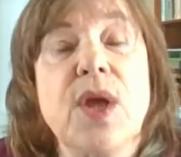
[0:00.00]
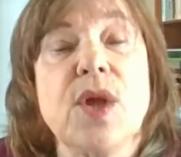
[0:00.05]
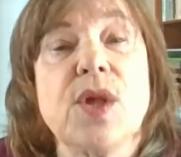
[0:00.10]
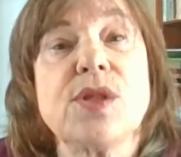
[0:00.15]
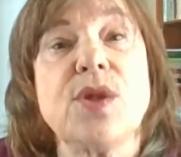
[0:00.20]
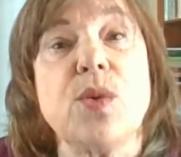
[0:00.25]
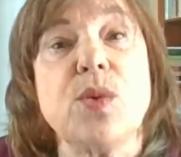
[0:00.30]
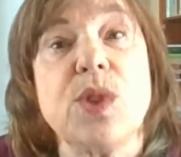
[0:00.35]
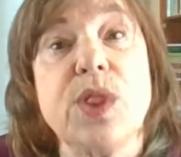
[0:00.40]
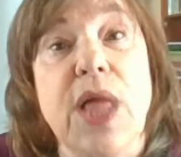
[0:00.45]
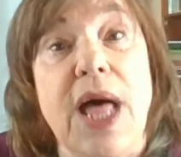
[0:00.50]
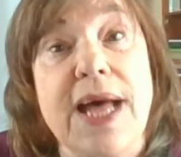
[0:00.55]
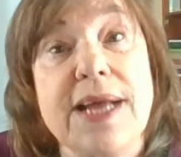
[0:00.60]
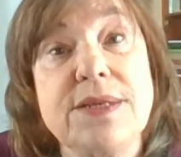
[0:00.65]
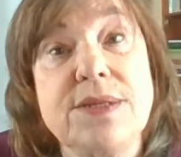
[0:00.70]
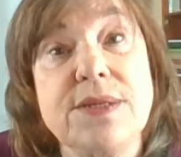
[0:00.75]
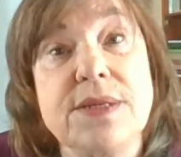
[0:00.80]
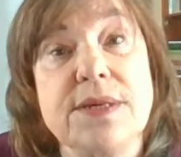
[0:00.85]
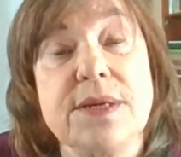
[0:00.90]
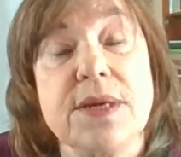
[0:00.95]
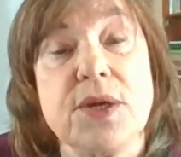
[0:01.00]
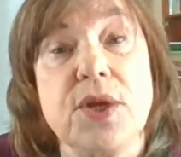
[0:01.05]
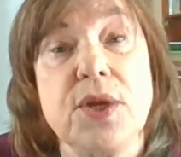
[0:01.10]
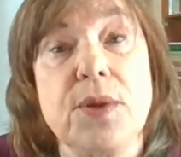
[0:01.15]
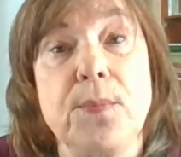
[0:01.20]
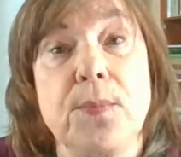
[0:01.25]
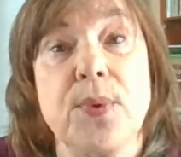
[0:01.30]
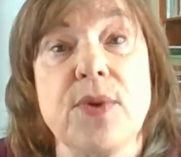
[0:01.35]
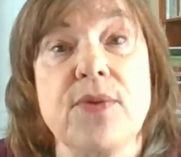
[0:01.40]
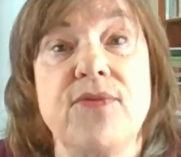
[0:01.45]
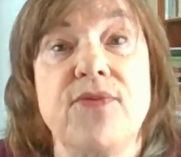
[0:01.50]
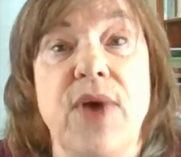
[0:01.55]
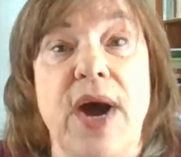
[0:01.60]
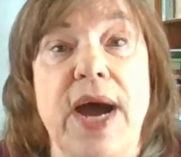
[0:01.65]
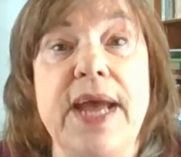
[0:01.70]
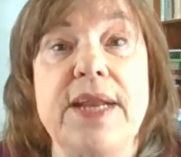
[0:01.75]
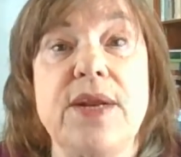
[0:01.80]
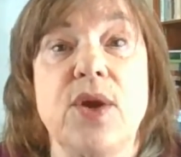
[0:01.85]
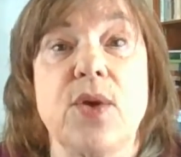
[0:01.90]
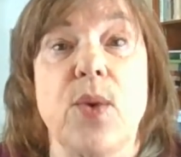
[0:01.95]
So logic can
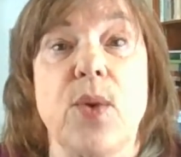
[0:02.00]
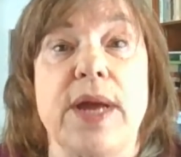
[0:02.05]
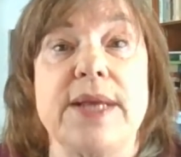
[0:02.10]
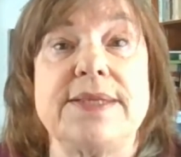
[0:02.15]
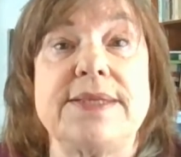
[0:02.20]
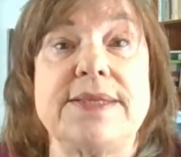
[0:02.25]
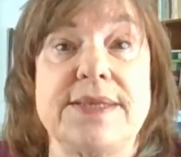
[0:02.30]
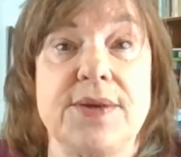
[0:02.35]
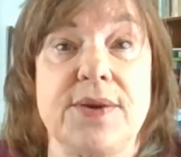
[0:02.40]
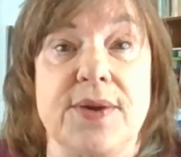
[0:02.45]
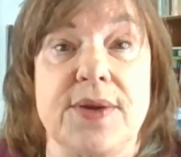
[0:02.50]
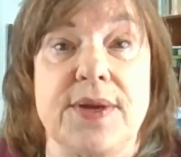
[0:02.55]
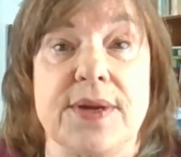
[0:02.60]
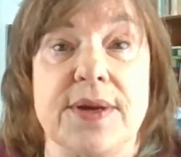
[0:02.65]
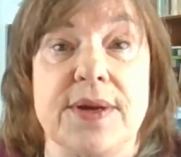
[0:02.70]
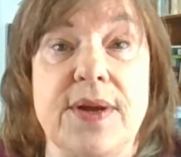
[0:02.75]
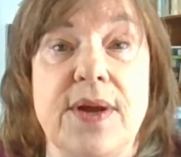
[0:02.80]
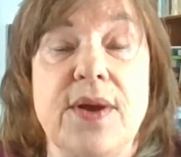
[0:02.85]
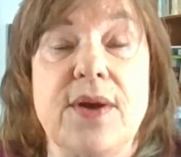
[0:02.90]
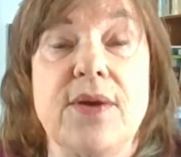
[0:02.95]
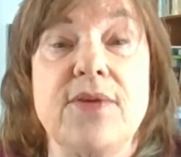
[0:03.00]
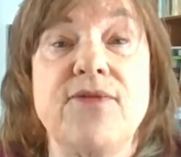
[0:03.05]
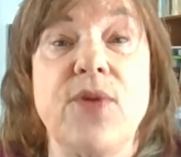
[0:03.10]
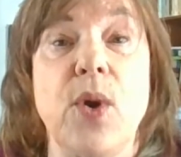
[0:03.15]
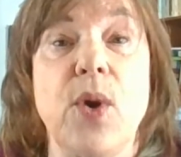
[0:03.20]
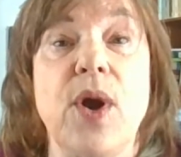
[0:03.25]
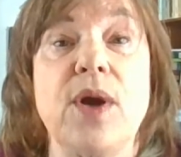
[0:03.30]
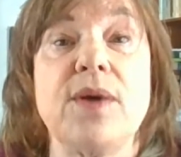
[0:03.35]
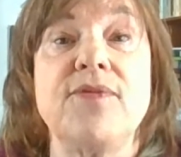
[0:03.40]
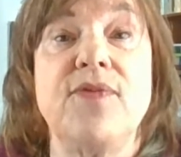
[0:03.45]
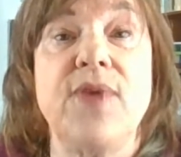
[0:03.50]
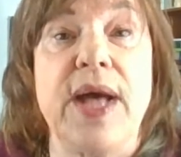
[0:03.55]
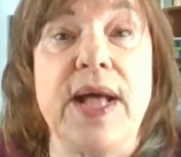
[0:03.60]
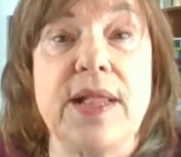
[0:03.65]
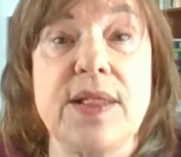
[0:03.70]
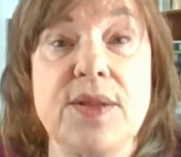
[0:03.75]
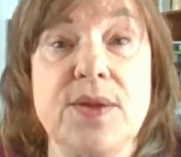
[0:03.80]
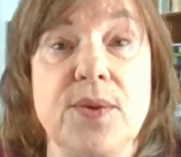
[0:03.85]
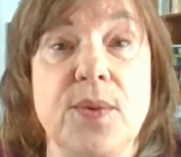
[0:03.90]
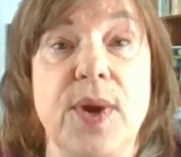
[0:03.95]
provide criteria for
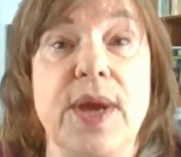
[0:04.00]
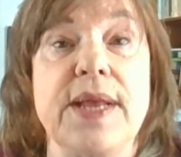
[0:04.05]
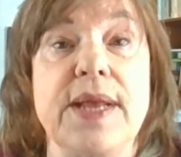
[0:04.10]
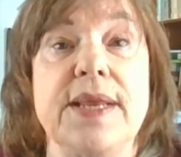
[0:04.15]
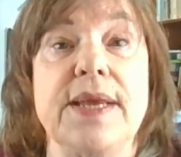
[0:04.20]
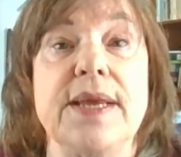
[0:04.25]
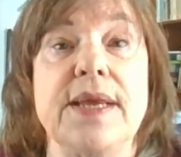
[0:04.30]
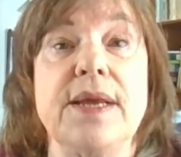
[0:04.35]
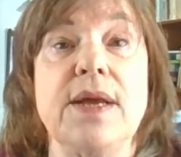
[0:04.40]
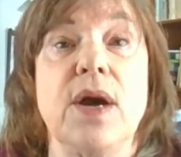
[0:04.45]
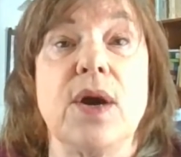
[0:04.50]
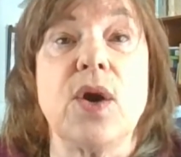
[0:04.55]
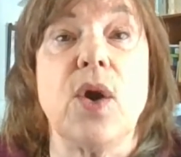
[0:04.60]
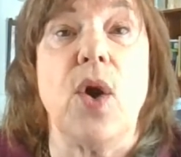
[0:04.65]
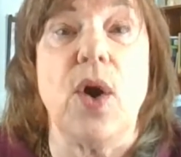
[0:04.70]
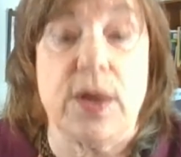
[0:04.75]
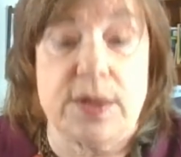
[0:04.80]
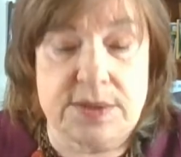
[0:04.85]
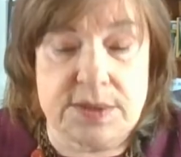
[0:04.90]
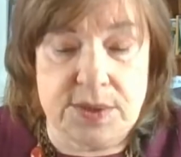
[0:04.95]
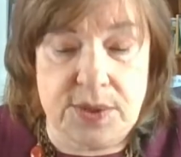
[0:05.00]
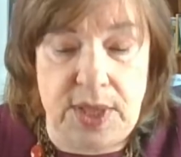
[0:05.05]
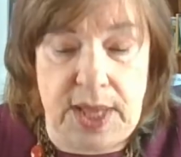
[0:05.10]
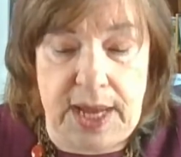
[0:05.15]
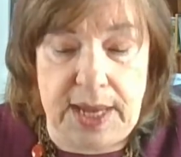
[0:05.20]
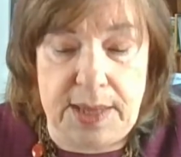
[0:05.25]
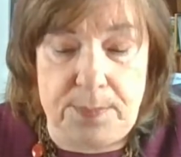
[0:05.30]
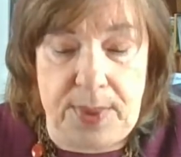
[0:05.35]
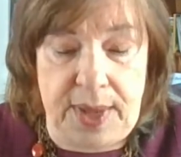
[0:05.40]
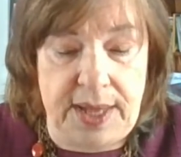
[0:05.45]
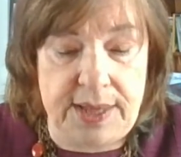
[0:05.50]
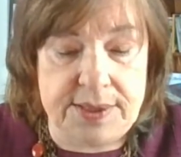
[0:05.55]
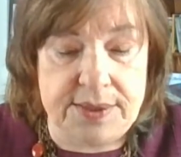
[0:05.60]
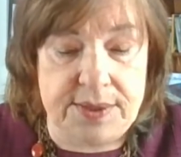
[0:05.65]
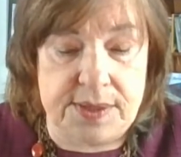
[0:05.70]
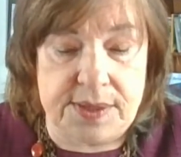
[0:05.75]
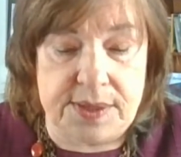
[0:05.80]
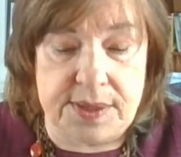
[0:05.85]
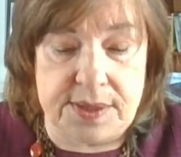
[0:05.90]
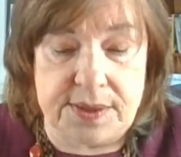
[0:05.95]
evaluating causal
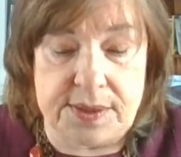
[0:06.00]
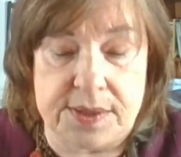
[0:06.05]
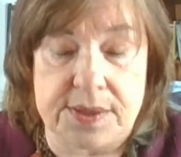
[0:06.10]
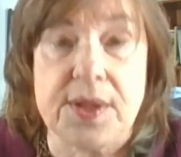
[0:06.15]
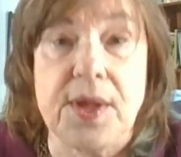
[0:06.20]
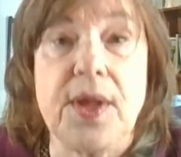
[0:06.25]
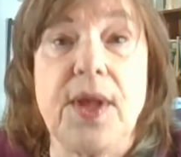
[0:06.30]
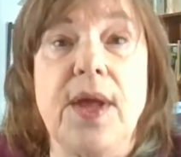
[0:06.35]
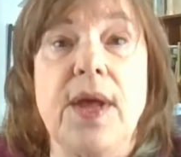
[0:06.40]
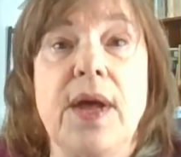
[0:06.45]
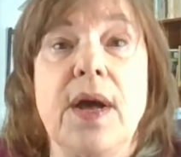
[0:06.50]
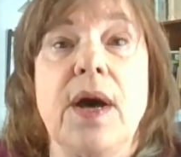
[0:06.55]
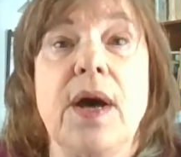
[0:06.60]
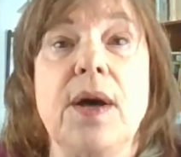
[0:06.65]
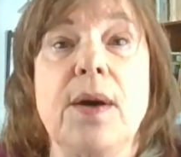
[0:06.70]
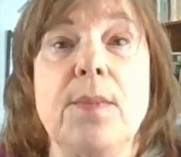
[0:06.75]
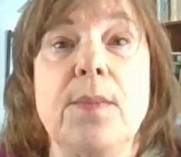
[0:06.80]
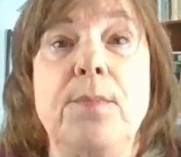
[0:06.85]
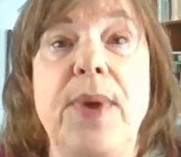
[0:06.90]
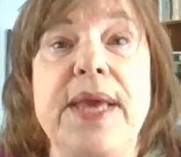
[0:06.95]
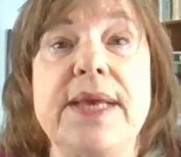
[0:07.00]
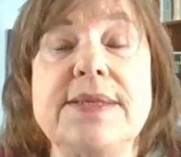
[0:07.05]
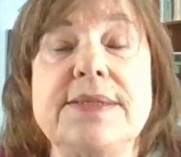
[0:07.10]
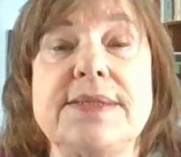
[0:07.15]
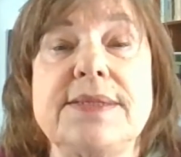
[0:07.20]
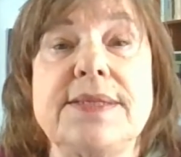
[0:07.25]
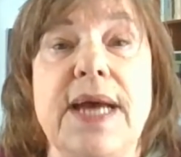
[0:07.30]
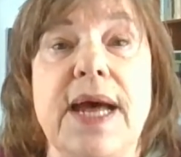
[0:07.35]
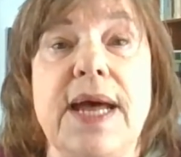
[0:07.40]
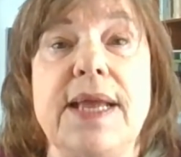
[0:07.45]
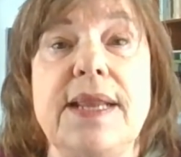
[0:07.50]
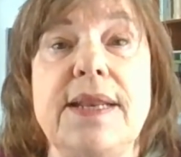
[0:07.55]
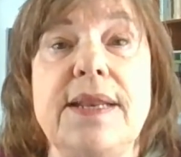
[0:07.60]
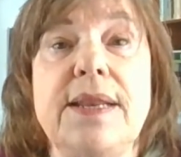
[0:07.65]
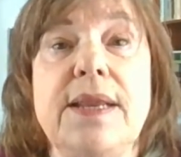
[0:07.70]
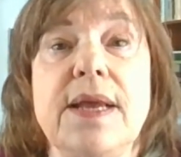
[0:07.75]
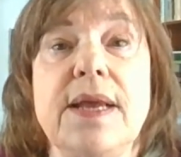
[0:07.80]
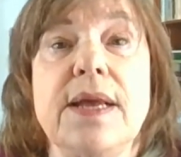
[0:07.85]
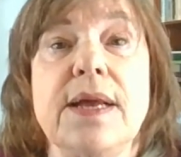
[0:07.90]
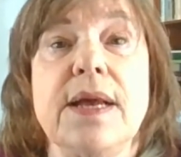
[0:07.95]
hypotheses based
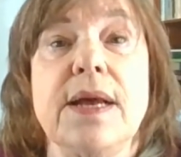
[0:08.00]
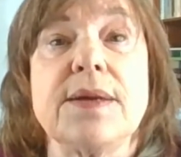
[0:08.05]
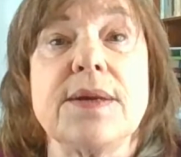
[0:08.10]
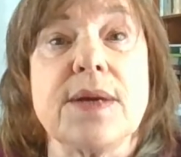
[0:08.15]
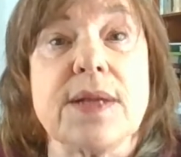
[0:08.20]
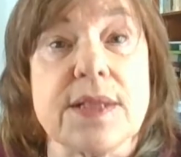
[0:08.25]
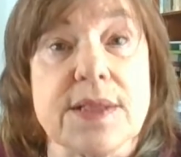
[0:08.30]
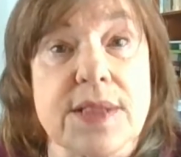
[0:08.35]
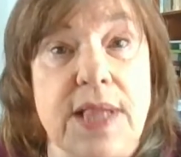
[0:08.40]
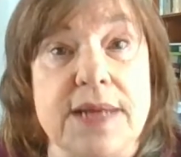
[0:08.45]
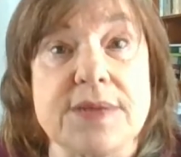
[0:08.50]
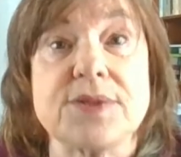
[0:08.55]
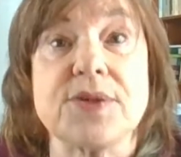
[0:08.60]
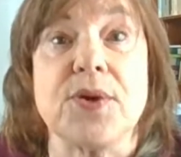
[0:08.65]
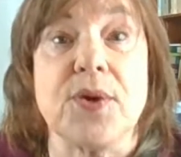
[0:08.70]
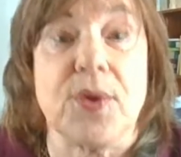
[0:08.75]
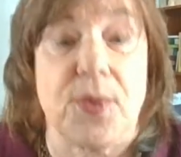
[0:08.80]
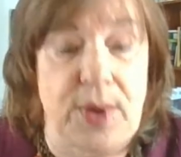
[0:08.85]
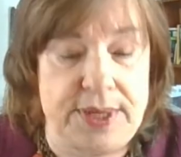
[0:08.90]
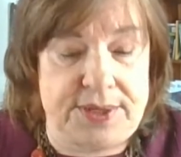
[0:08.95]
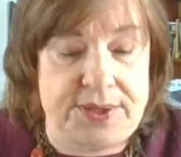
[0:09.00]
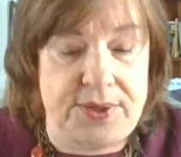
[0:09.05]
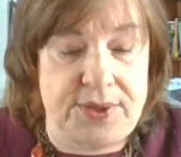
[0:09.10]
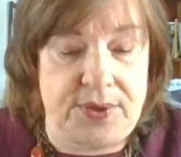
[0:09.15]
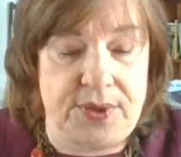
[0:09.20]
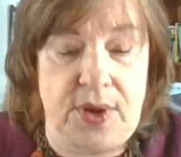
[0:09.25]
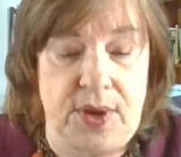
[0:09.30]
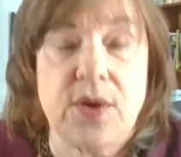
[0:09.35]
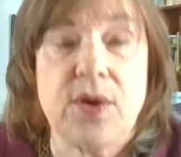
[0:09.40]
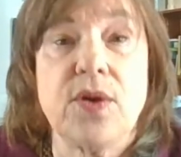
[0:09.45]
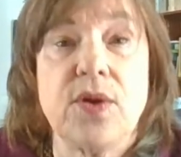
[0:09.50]
on logical criteria.